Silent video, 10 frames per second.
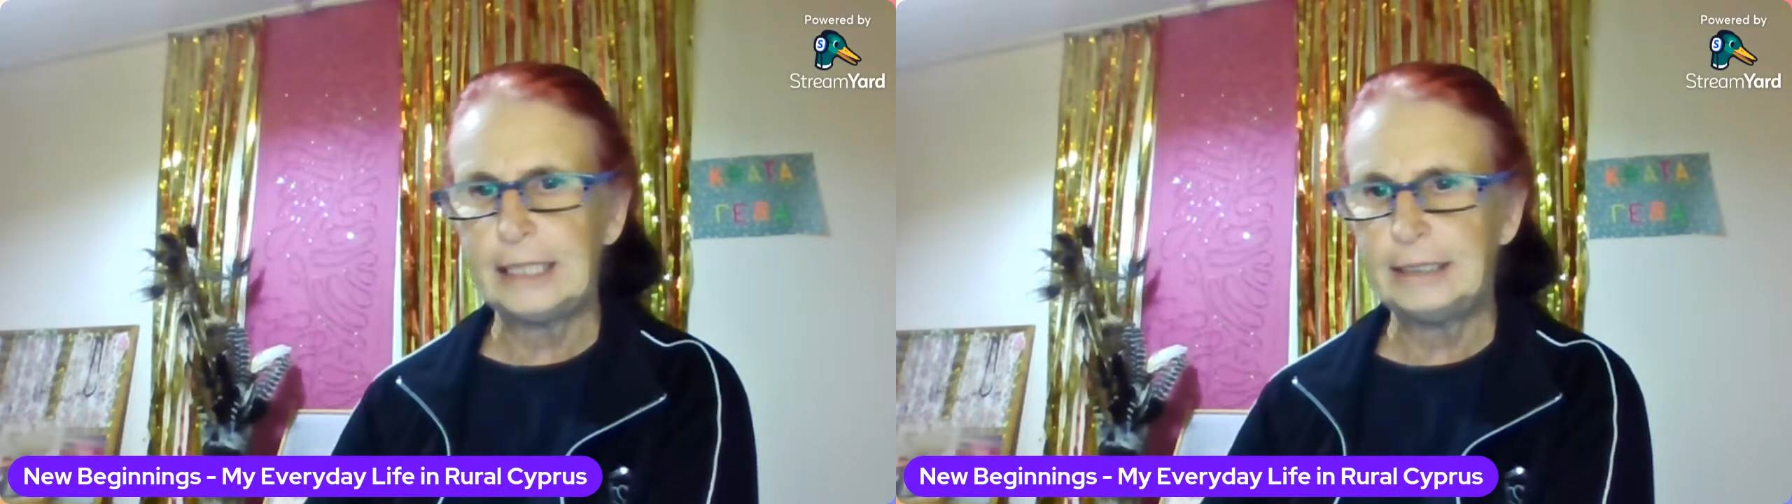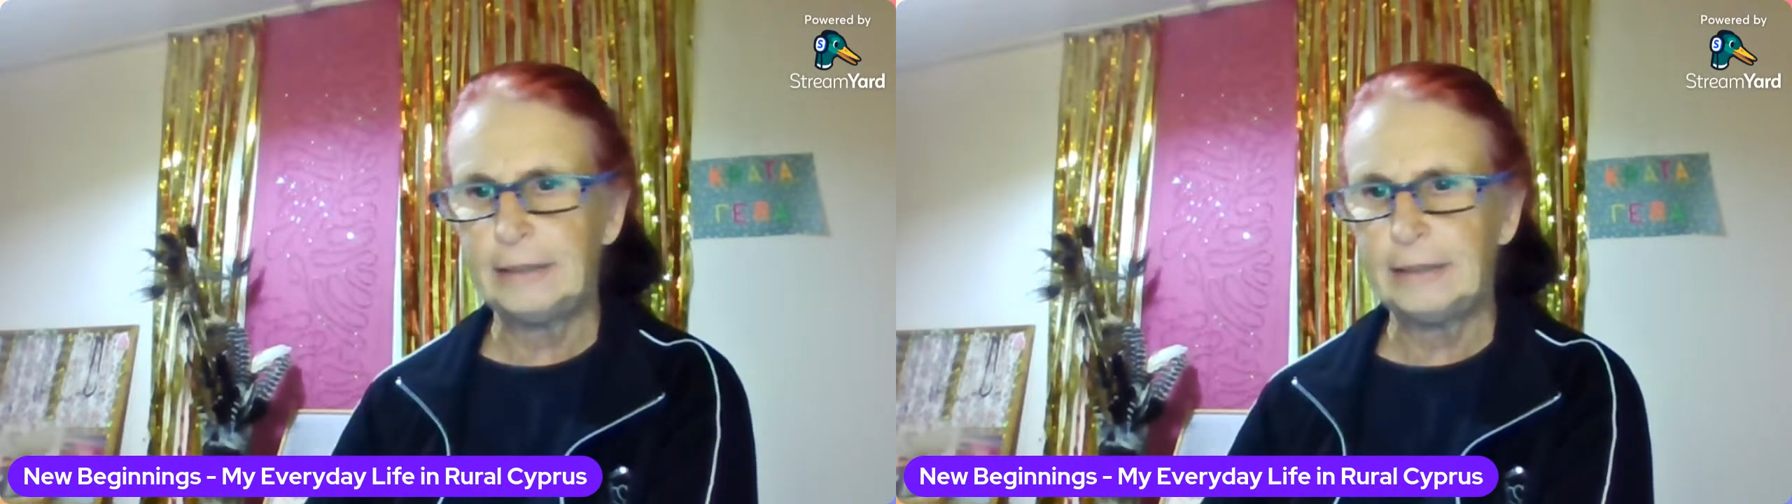
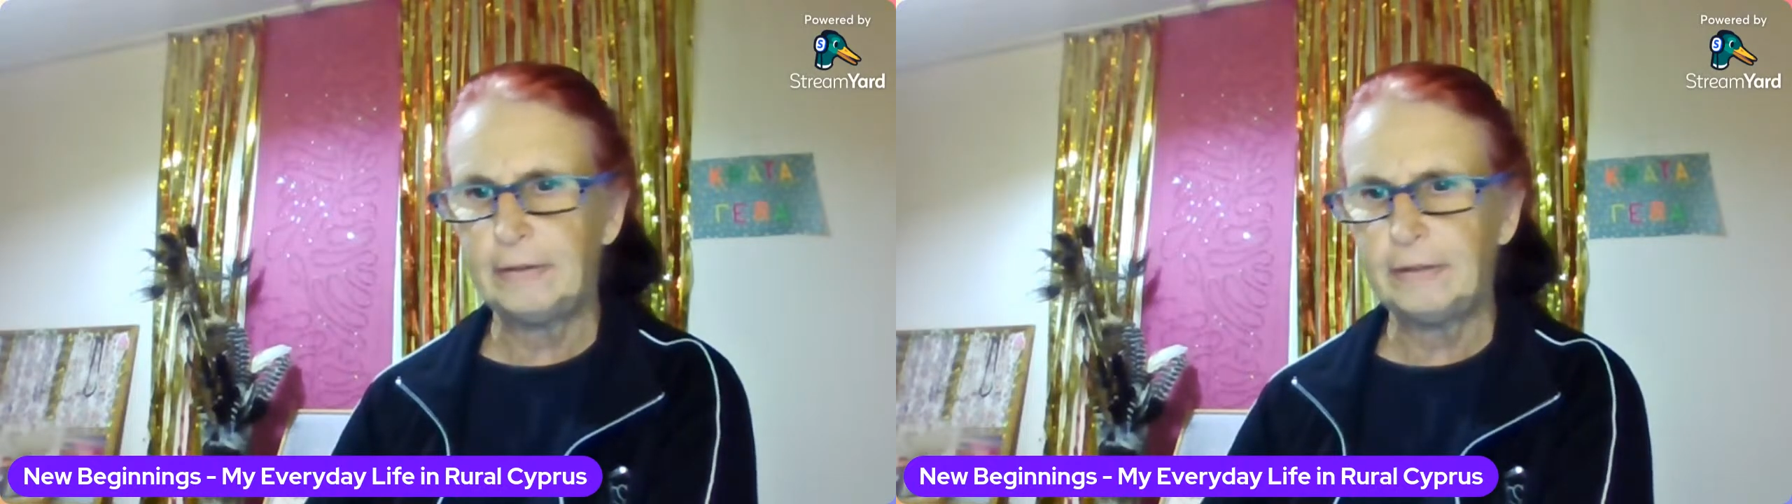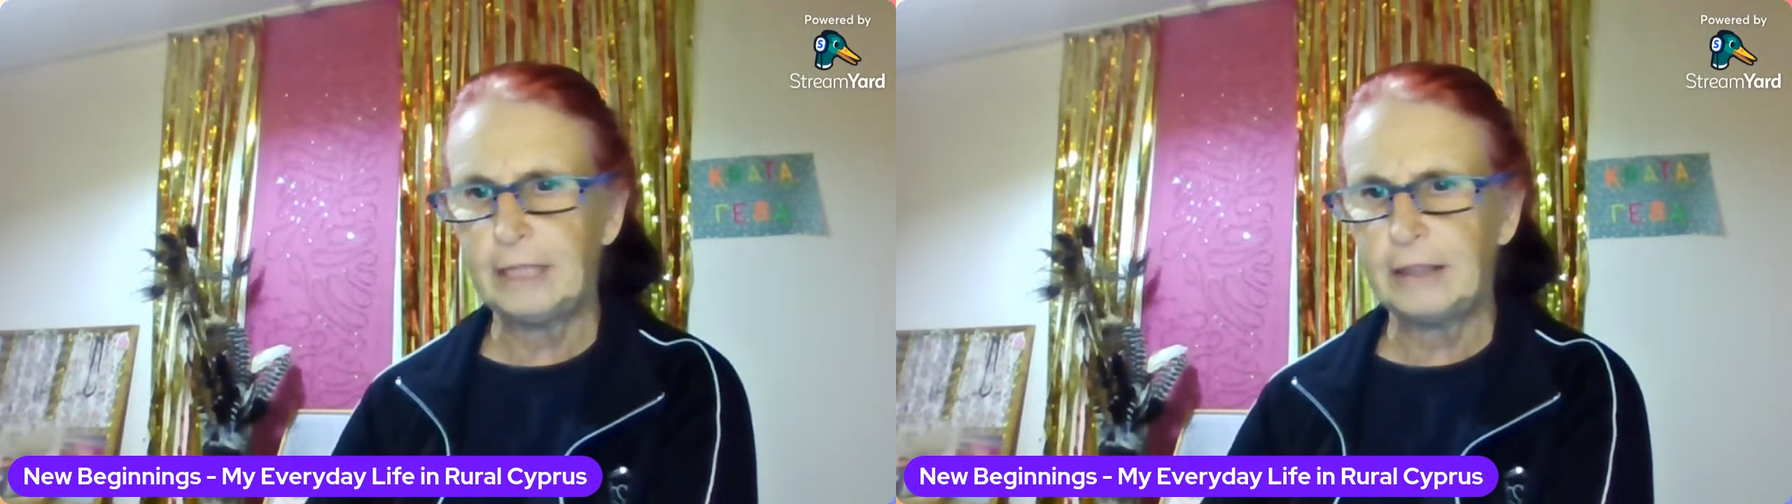out of
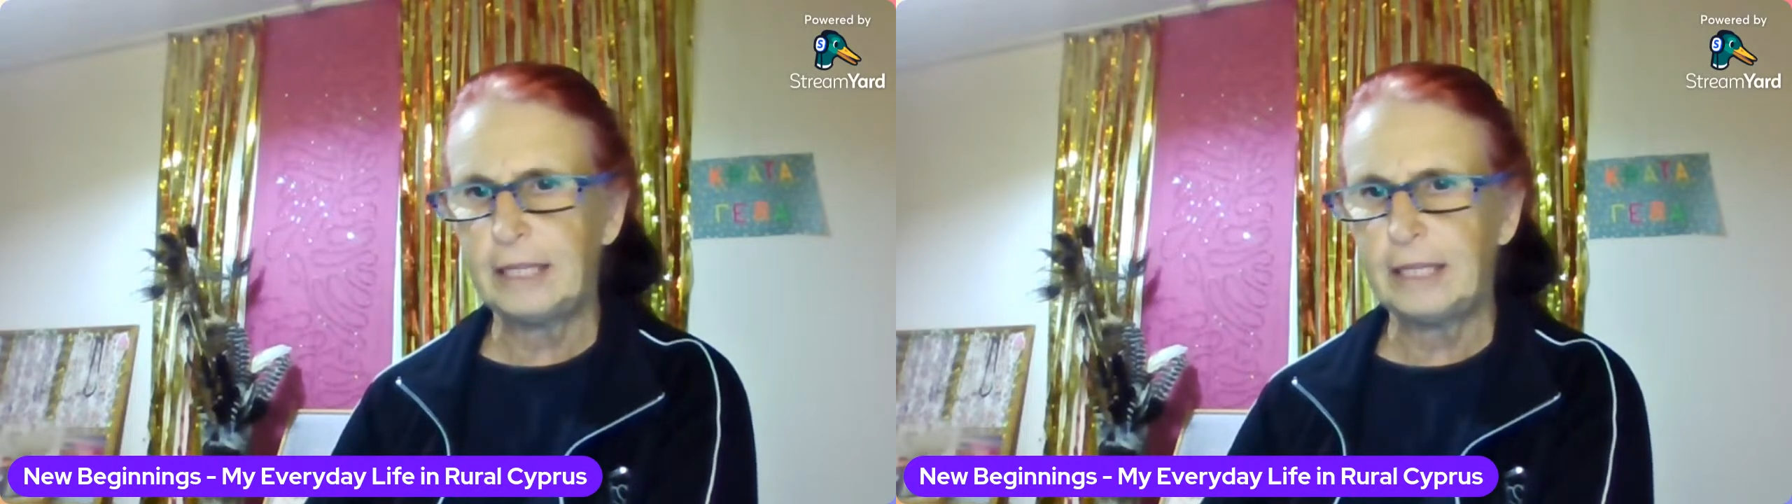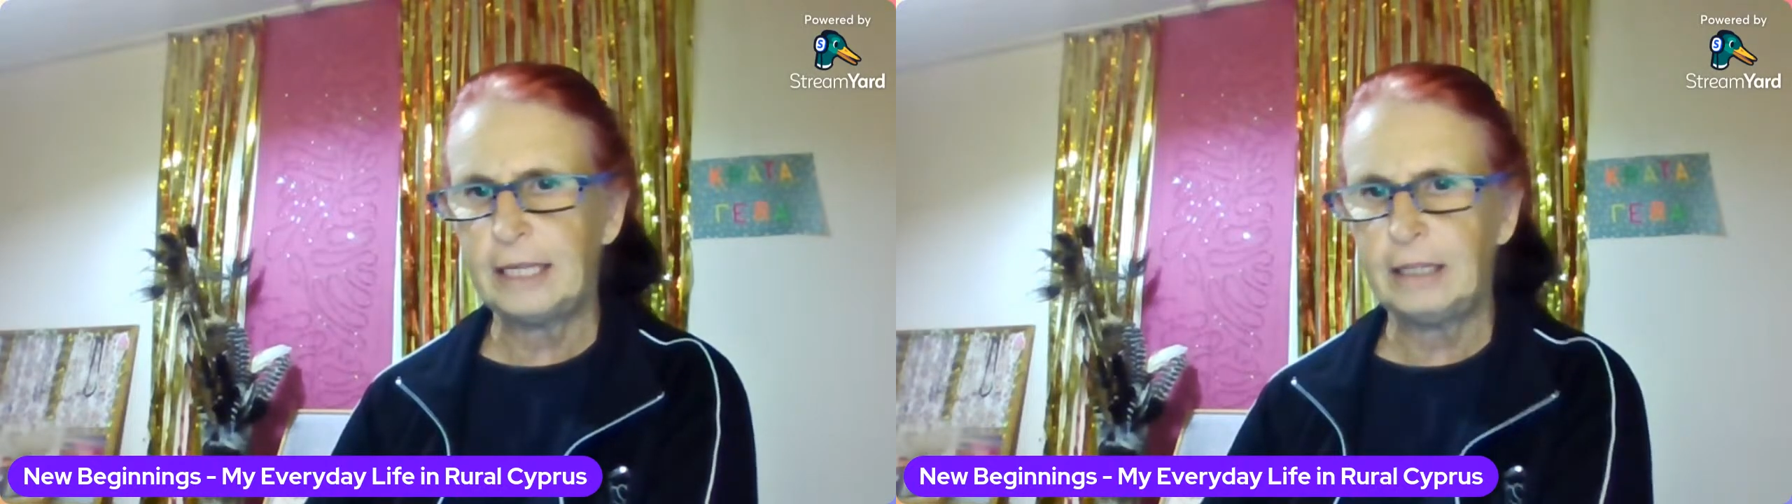
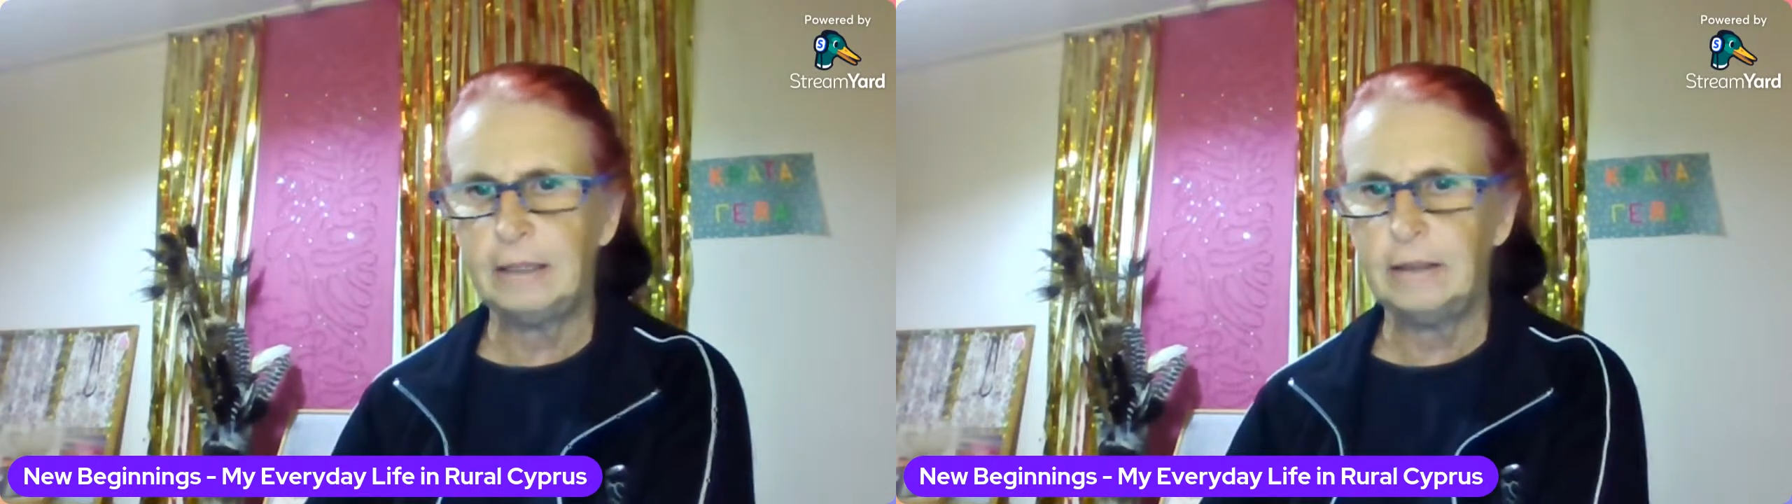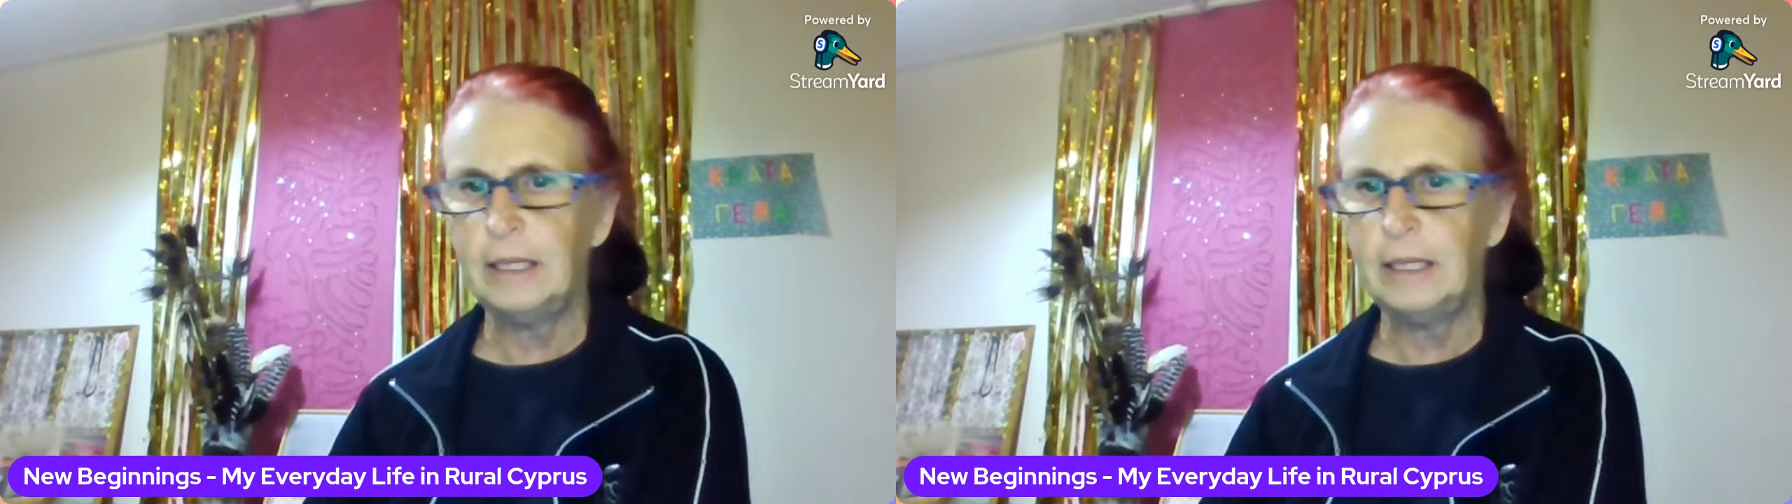nothing and